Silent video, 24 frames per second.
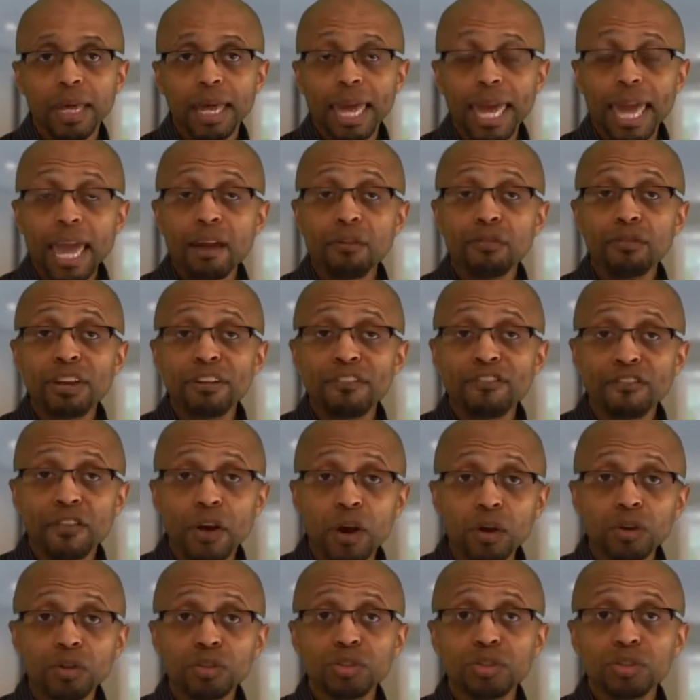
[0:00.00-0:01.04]
every
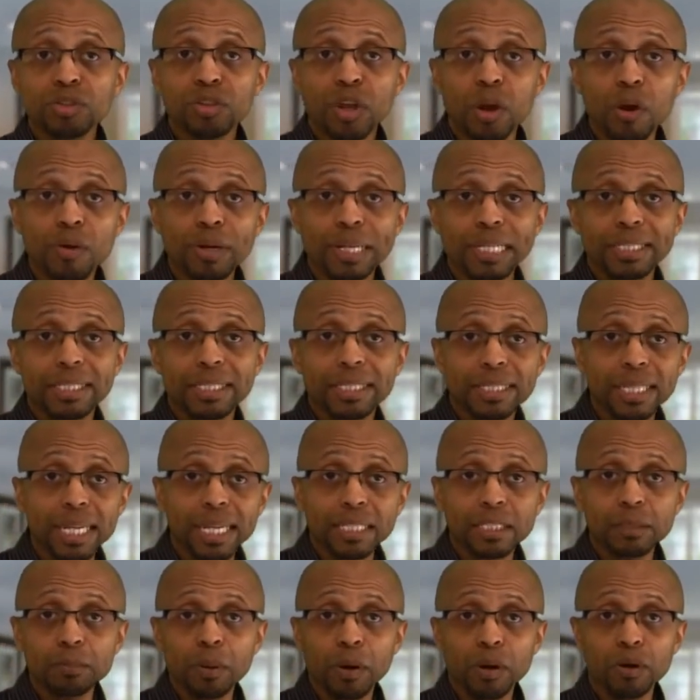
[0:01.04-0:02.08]
first, third, and
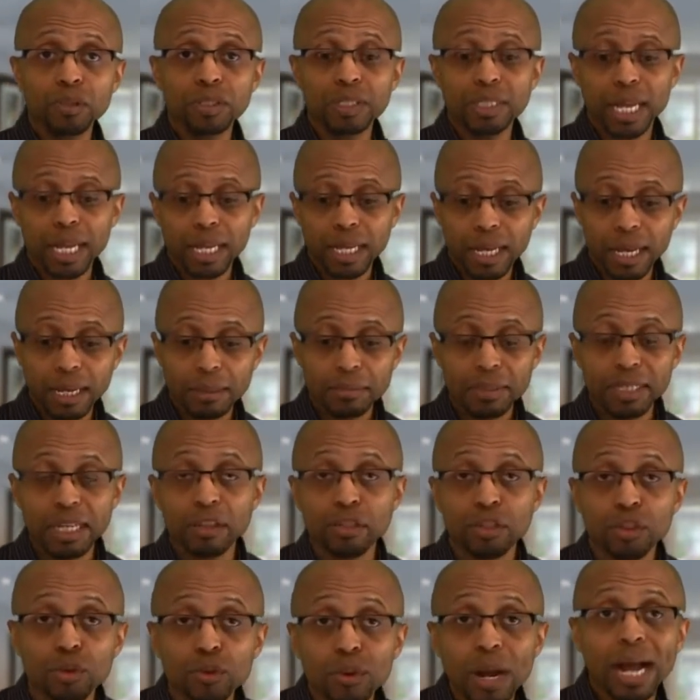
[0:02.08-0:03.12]
6th person that comes in
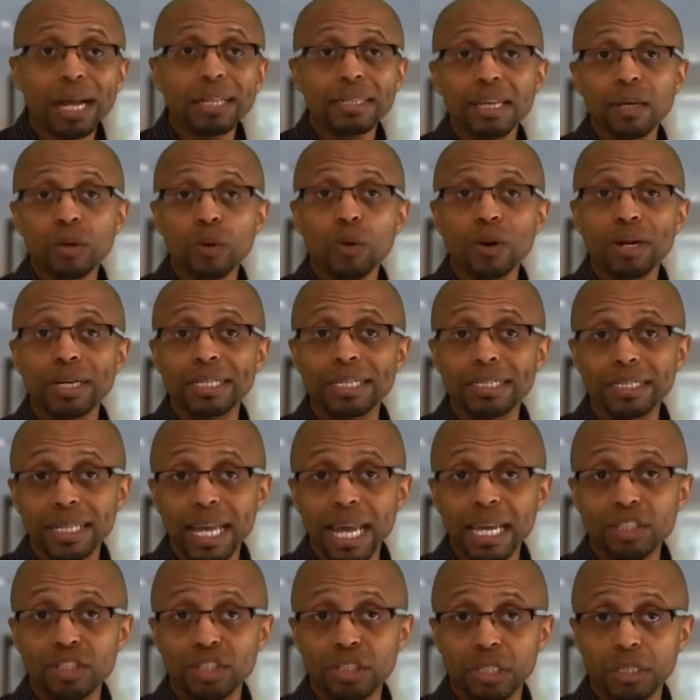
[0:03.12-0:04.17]
throughout that
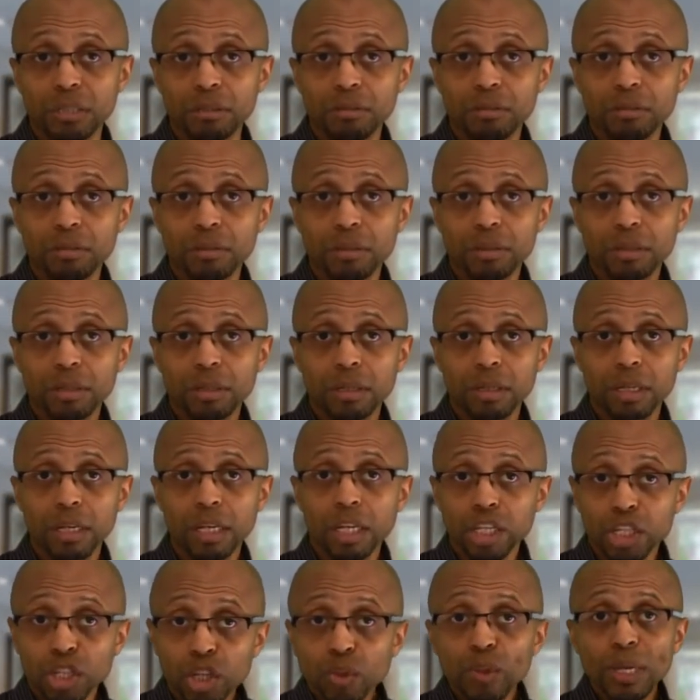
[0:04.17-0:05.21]
organization,
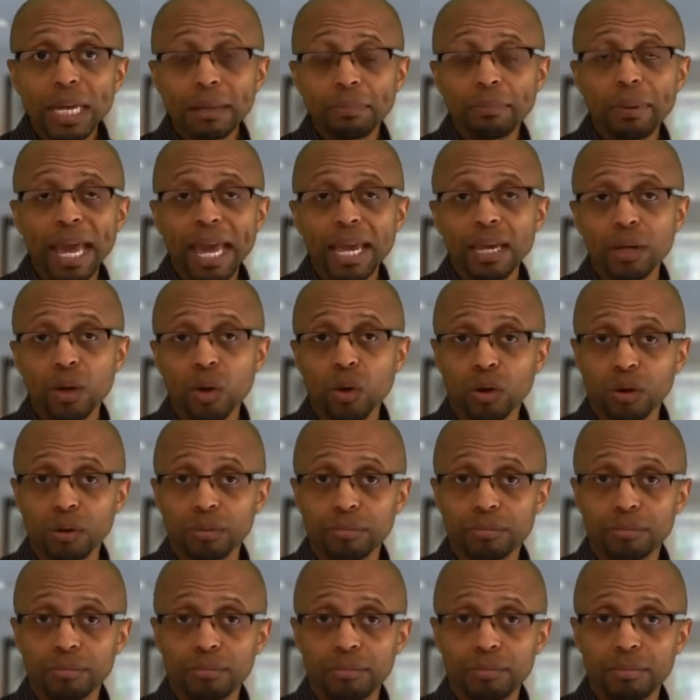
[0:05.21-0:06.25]
you get paid on.
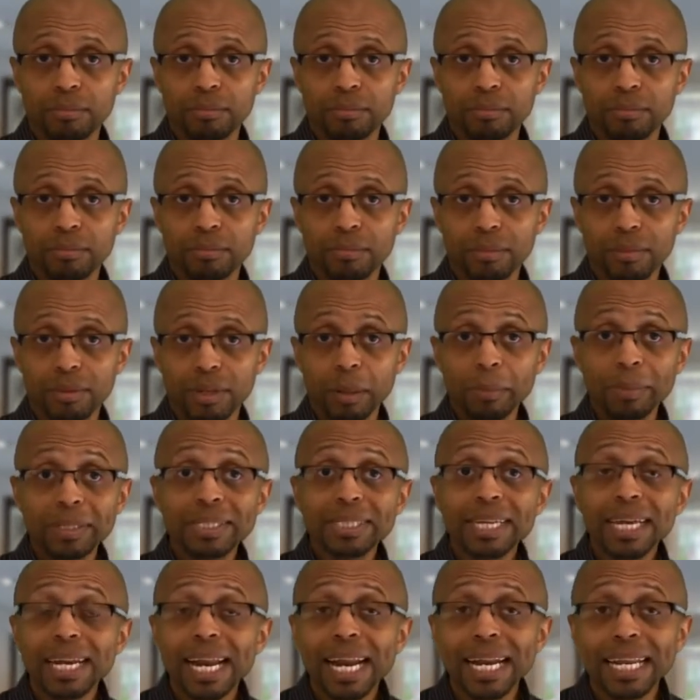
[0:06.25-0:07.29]
Let me
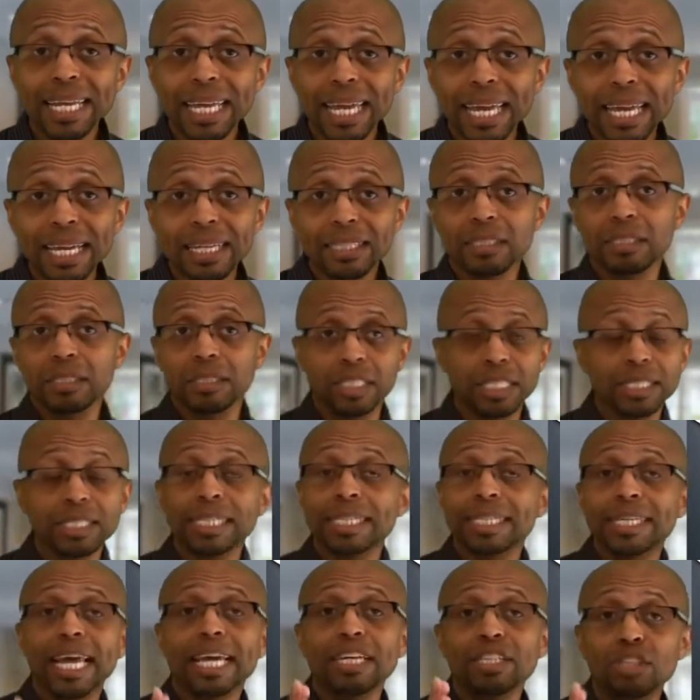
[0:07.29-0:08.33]
say that again, just
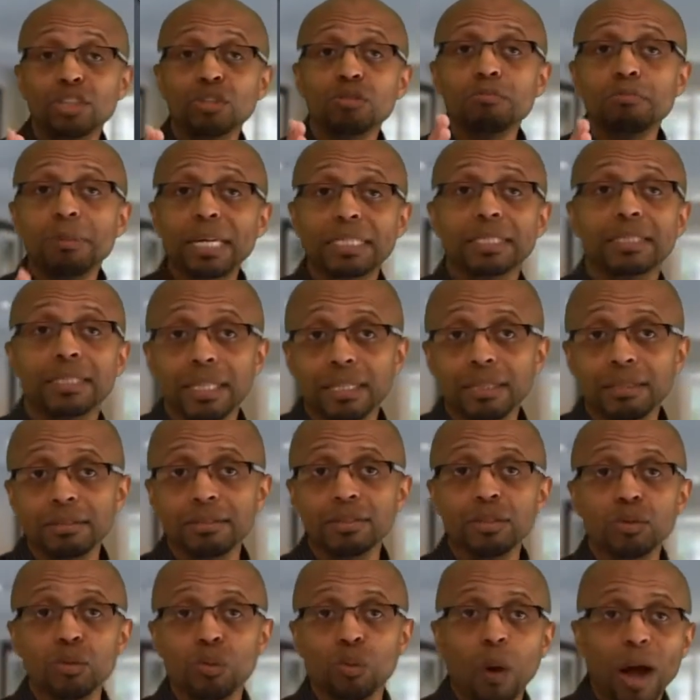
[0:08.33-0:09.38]
in case you missed it.
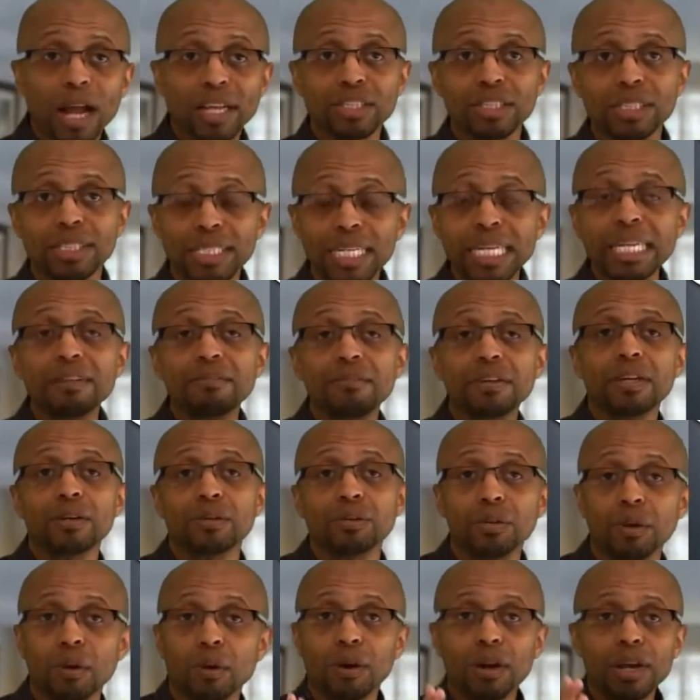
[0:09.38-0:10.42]
You're watching TV
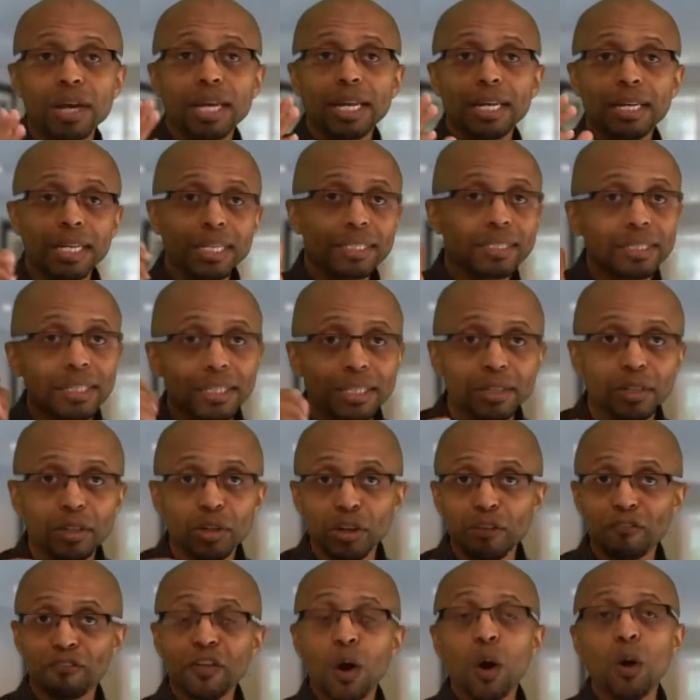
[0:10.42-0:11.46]
or listening to
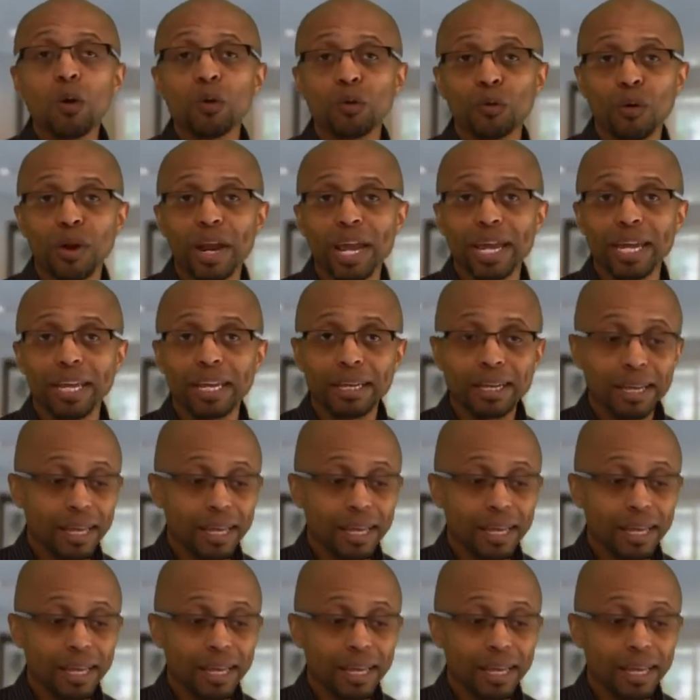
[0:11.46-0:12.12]
your phone ring.